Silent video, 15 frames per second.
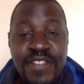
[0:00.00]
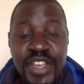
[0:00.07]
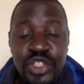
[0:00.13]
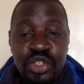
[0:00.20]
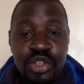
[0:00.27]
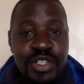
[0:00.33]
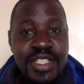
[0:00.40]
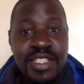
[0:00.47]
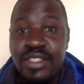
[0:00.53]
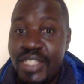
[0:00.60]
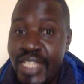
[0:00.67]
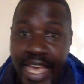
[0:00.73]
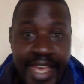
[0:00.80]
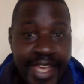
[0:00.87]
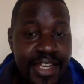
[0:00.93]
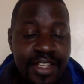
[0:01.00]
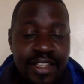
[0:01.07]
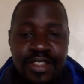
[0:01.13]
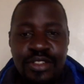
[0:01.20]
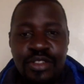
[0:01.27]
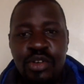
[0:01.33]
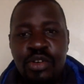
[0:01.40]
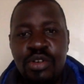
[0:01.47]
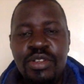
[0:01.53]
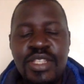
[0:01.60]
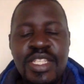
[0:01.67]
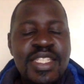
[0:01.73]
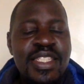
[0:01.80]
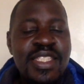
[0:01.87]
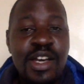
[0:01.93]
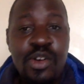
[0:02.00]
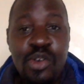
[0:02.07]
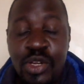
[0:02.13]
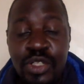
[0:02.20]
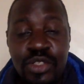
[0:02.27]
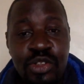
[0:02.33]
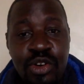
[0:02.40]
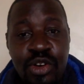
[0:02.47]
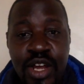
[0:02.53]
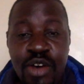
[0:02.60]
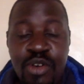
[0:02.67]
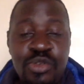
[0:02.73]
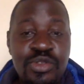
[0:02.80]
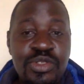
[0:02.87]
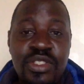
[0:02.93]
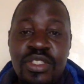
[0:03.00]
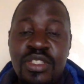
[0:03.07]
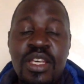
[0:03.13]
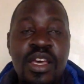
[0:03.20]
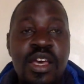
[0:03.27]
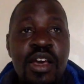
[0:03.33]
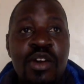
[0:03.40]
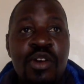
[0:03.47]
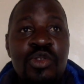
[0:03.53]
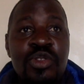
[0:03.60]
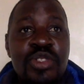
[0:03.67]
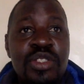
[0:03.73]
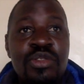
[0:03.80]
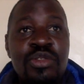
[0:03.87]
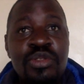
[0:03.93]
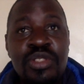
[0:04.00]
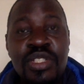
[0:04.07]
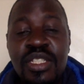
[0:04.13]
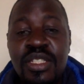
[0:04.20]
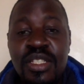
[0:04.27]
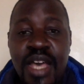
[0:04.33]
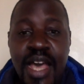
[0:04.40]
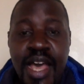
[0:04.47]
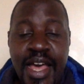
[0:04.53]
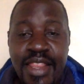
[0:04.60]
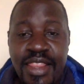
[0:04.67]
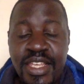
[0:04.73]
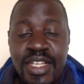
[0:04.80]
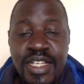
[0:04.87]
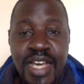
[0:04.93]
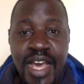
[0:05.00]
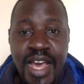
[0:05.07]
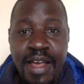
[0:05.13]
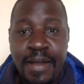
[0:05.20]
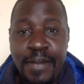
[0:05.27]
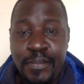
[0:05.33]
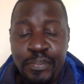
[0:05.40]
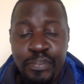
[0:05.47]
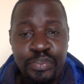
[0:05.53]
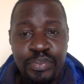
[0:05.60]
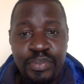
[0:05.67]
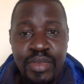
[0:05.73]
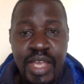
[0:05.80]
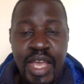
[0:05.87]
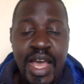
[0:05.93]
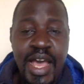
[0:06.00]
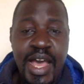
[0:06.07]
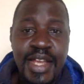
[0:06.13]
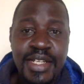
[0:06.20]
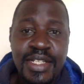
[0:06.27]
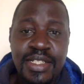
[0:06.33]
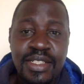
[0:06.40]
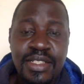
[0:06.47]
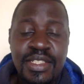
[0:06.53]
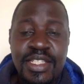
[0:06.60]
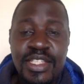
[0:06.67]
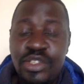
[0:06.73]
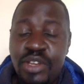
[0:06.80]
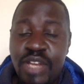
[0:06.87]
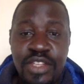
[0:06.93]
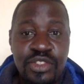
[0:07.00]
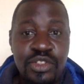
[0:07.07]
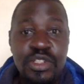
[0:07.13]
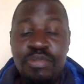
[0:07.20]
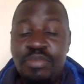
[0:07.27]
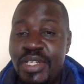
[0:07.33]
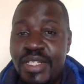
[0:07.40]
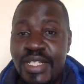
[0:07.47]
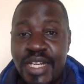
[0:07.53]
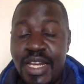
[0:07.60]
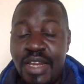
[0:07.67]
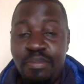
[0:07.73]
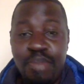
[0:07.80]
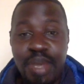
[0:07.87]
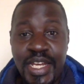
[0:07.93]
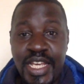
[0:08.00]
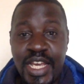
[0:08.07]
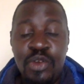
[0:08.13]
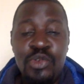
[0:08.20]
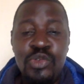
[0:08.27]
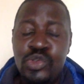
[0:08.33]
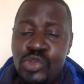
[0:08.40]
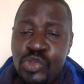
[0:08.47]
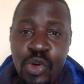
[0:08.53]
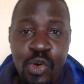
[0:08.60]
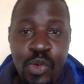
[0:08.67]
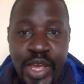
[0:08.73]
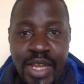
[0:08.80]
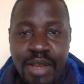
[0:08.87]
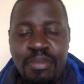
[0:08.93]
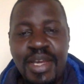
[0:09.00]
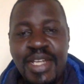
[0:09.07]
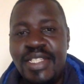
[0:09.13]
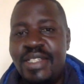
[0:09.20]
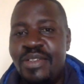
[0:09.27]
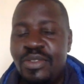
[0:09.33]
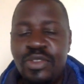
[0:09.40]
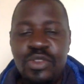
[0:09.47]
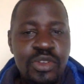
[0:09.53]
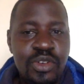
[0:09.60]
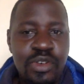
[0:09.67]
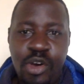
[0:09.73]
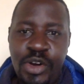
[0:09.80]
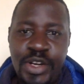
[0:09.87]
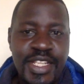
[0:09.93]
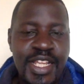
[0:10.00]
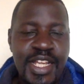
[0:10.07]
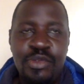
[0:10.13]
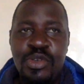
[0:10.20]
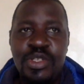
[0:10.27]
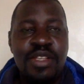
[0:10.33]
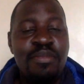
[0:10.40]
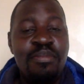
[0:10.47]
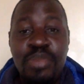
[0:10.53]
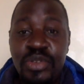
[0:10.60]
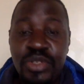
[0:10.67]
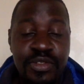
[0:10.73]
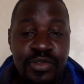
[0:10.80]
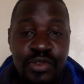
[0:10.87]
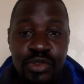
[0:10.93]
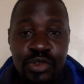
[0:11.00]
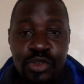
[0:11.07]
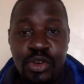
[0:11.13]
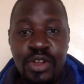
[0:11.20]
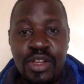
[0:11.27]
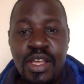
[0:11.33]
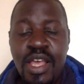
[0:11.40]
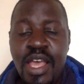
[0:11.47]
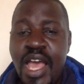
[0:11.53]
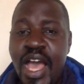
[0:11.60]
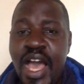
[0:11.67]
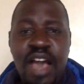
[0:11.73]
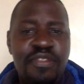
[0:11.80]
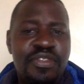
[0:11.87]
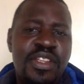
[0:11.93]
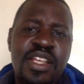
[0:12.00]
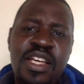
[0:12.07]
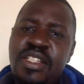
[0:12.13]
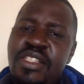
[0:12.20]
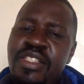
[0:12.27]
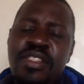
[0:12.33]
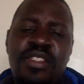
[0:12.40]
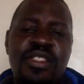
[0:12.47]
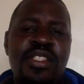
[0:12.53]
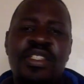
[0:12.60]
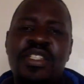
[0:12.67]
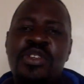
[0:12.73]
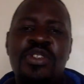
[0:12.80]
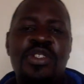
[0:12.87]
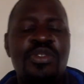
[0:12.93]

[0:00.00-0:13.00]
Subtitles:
vision, style. You know, this is a goal scorer who's I think uh, season has not been really panning out so well, but God, that was a beautiful goal. After that, City